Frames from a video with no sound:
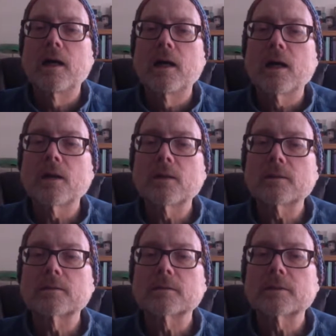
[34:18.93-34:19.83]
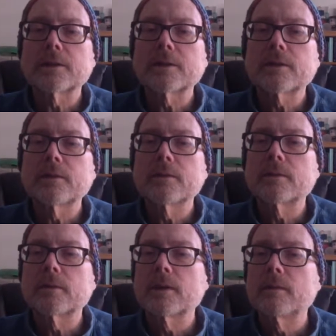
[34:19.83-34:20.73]
Oh, thank you.
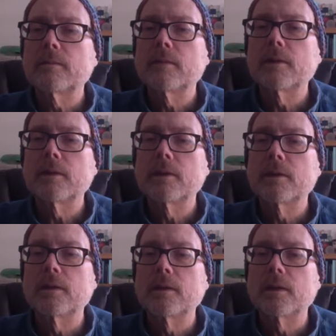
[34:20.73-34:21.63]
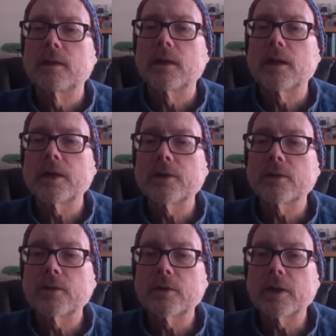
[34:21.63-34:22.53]
I
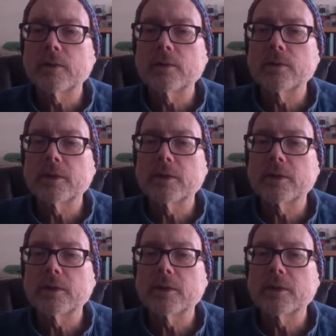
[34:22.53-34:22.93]
don't know how you,